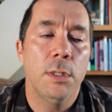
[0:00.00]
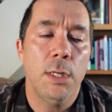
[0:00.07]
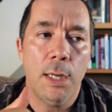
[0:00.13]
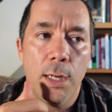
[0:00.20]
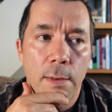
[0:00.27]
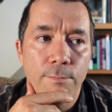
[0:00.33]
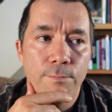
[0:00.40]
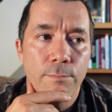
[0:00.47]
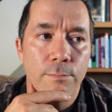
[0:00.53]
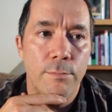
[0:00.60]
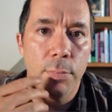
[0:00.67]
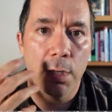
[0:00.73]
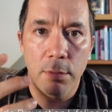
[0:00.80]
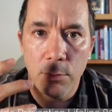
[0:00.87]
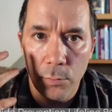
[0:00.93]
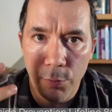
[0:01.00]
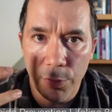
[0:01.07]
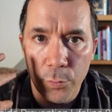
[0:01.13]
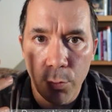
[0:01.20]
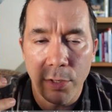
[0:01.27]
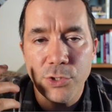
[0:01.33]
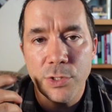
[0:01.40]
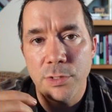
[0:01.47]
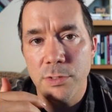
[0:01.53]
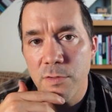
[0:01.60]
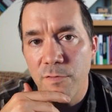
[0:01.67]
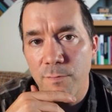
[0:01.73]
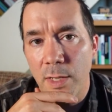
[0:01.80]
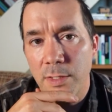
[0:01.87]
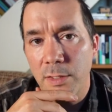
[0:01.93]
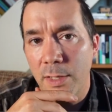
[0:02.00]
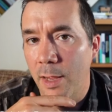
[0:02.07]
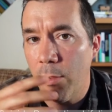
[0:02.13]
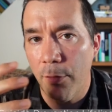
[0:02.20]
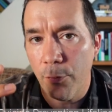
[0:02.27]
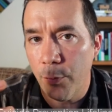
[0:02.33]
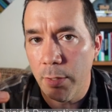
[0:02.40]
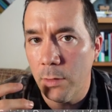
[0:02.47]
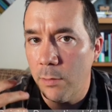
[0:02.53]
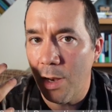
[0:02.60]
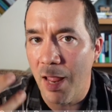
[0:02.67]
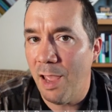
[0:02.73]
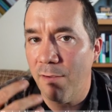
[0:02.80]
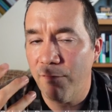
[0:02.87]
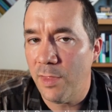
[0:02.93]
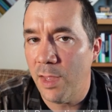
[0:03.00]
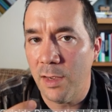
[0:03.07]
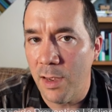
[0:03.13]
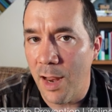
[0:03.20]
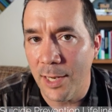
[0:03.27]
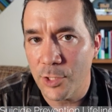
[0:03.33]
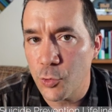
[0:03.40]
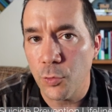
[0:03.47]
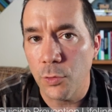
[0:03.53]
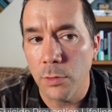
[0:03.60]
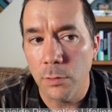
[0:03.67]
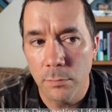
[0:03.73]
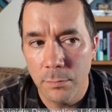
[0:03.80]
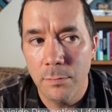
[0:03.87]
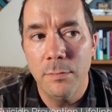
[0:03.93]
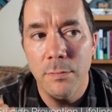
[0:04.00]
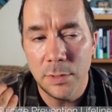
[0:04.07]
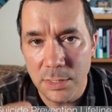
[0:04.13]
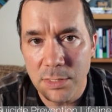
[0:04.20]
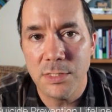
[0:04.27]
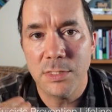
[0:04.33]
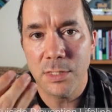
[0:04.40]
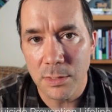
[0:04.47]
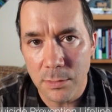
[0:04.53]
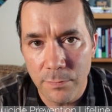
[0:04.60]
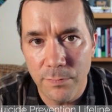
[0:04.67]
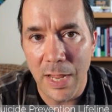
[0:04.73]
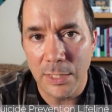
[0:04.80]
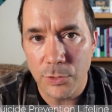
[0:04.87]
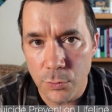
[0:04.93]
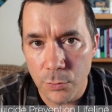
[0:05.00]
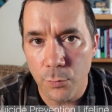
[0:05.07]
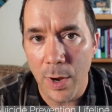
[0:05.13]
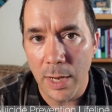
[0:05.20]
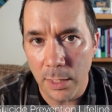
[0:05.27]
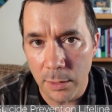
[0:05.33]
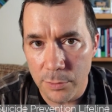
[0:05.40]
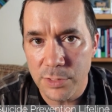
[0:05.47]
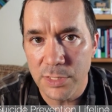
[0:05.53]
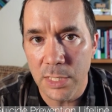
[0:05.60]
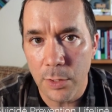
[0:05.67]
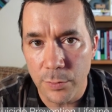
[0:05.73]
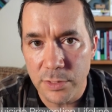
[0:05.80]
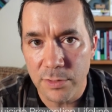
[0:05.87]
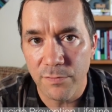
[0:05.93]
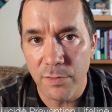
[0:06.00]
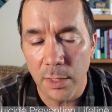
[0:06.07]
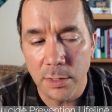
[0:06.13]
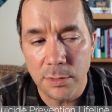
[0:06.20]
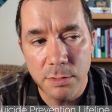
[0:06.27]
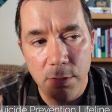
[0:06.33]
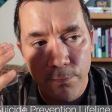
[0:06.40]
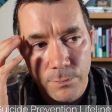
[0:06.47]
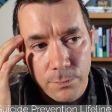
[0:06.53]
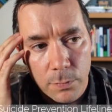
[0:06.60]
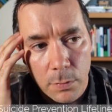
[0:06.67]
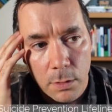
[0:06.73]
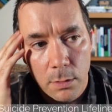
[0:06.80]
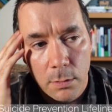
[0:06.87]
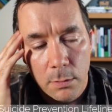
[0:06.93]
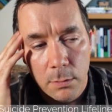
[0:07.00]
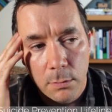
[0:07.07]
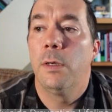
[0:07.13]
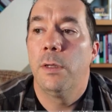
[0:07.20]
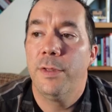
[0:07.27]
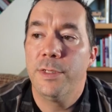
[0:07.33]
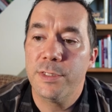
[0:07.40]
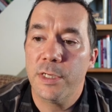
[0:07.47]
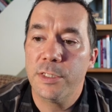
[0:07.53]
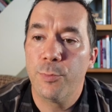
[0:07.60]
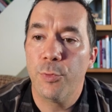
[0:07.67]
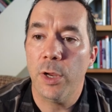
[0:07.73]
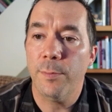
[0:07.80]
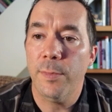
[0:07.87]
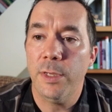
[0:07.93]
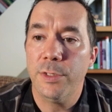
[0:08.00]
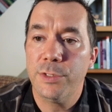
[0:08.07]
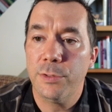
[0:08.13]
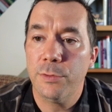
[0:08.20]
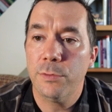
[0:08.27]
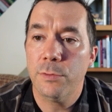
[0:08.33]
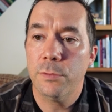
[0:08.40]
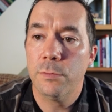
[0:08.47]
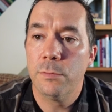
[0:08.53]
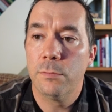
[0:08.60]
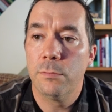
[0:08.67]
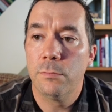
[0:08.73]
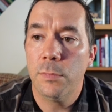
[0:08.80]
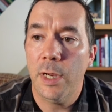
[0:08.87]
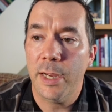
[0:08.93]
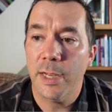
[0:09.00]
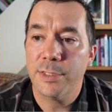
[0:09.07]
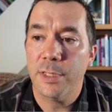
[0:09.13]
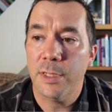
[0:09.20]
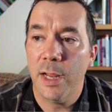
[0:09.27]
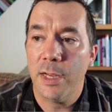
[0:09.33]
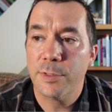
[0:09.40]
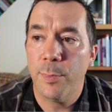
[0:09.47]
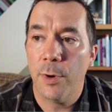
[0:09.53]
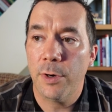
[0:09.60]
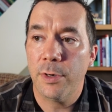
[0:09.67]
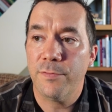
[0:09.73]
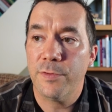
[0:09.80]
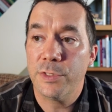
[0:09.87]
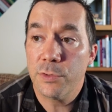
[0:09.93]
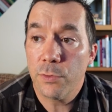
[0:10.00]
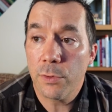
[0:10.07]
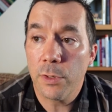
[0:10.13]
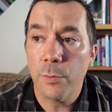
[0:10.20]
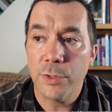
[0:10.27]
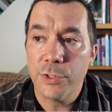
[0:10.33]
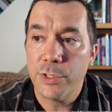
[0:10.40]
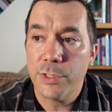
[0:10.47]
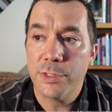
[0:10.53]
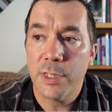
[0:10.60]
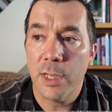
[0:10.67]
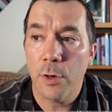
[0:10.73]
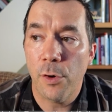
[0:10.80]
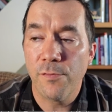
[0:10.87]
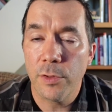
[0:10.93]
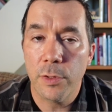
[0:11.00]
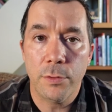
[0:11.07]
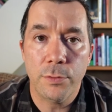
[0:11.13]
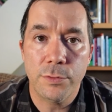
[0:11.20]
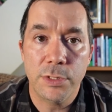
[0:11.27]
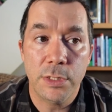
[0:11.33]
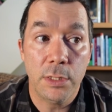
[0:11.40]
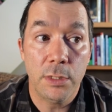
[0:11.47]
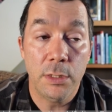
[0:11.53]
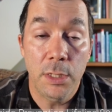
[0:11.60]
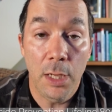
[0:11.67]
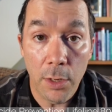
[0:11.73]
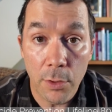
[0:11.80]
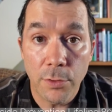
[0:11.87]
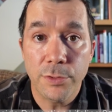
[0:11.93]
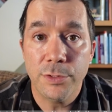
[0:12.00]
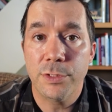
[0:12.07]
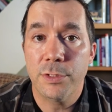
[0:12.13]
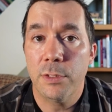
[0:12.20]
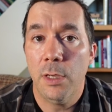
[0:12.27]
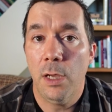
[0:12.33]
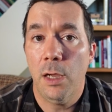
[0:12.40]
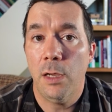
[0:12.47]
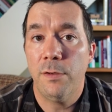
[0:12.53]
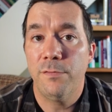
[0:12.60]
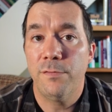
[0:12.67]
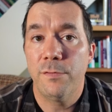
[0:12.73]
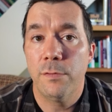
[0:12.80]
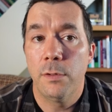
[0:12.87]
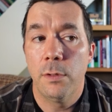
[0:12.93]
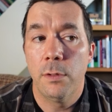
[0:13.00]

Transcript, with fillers: But with questions of mental health, we don't have that natural, this is the natural regular sequence of things. This does bring me to, I guess, the next part of the story, which is that over those years of